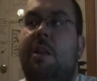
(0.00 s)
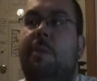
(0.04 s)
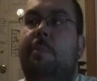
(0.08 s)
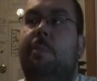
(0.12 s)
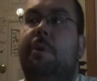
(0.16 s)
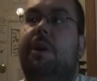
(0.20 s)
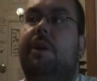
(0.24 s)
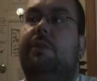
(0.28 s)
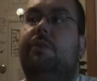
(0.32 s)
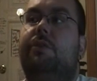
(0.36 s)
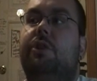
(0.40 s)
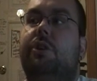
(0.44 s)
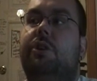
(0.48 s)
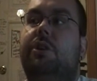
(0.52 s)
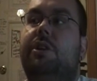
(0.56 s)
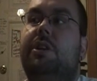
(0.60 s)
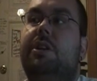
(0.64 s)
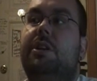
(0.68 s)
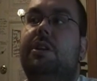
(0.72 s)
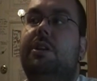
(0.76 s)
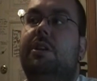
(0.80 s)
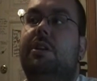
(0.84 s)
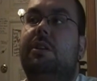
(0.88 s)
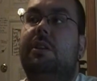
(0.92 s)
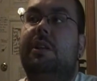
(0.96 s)
But if you're going
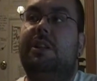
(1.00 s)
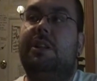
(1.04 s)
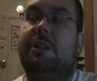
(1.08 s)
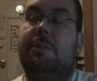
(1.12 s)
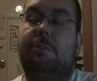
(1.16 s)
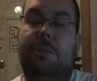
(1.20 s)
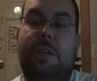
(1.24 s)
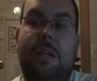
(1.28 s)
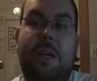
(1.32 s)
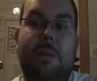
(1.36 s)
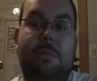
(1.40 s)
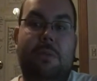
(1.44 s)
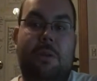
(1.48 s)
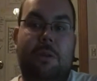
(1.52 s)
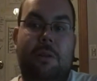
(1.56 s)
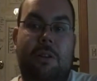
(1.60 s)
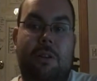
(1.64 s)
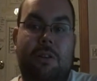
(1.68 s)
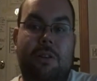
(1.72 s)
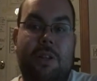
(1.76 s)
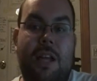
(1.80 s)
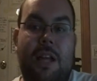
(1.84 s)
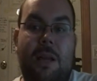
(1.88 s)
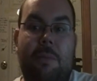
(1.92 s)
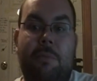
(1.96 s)
to let them keep
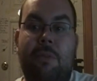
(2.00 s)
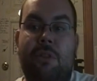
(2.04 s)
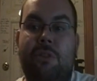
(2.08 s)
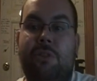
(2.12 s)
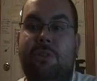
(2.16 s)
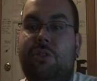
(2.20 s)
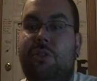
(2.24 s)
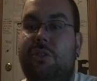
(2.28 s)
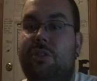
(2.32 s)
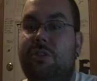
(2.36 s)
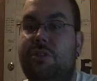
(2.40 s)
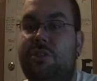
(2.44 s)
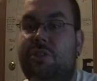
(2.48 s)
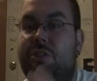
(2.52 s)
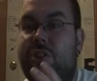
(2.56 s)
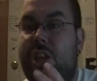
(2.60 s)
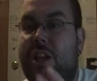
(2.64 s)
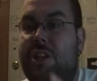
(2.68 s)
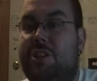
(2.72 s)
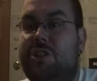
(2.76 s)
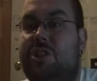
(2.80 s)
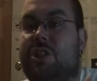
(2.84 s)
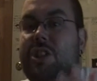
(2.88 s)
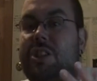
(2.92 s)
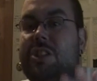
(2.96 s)
their name,
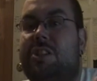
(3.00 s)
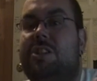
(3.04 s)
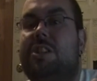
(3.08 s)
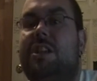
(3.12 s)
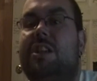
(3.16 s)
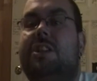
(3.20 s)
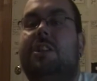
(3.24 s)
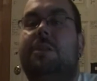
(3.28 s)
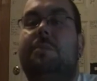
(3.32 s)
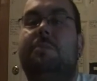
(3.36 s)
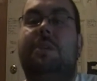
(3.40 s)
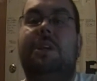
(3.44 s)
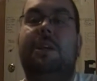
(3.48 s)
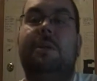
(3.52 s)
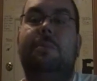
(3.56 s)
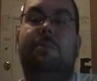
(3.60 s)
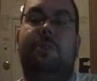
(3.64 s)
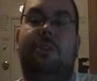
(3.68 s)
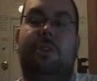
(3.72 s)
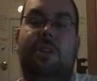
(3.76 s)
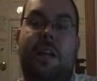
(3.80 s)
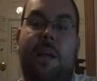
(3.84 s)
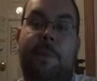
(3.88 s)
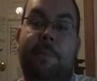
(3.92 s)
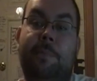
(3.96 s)
then just let them keep
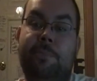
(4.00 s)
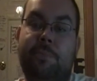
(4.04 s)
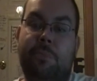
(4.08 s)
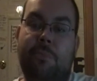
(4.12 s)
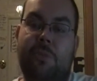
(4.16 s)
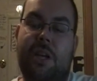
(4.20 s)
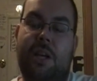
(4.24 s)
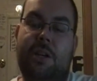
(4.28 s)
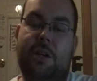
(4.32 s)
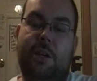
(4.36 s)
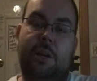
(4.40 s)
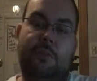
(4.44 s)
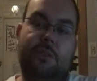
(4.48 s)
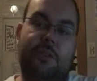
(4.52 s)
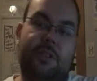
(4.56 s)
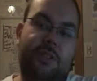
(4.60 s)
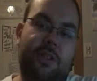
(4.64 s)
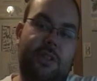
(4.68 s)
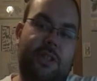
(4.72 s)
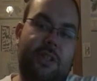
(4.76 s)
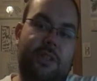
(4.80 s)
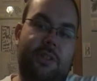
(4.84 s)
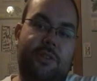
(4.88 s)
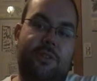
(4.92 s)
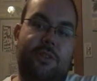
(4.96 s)
their name. And
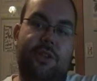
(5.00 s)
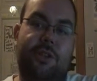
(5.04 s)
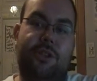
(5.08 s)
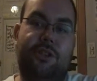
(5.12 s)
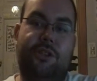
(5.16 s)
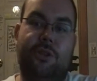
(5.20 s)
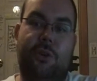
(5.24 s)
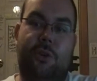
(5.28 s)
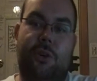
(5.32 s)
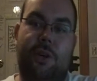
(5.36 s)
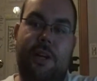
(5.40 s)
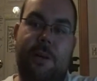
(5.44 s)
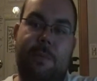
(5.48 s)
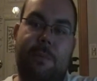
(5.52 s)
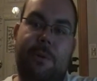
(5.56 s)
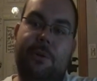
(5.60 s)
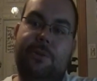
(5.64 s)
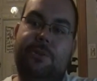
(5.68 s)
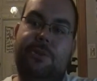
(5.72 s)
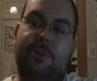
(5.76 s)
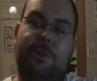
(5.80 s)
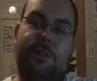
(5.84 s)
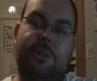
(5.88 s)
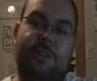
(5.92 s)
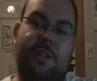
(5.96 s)
obviously he does the sorry
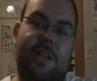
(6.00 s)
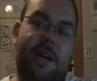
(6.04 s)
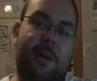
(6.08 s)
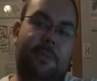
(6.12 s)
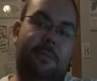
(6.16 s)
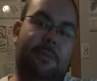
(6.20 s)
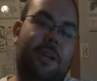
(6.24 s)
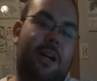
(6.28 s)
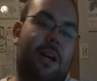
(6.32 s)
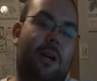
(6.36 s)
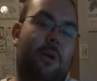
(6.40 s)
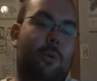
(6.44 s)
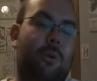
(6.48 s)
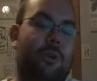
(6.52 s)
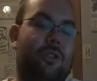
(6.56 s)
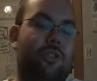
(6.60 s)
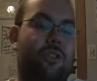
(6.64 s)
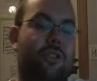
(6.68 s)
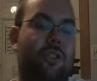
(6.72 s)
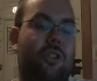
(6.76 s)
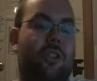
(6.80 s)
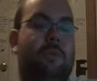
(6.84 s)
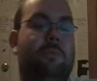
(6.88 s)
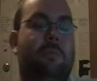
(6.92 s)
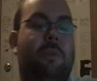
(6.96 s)
about your damn luck,
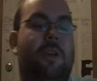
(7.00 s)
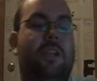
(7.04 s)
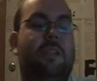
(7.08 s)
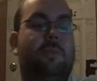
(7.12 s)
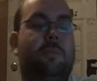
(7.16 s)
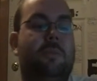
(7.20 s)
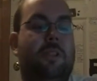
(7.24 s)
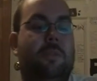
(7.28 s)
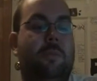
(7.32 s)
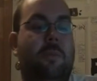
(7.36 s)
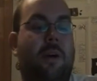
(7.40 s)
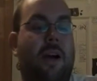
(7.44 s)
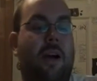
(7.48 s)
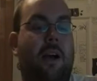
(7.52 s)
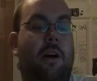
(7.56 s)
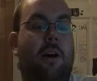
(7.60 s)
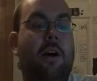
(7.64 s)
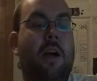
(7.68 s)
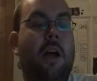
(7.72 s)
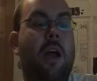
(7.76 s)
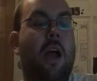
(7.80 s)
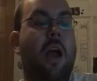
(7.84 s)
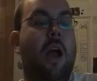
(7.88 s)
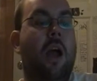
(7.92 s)
which just makes me smile.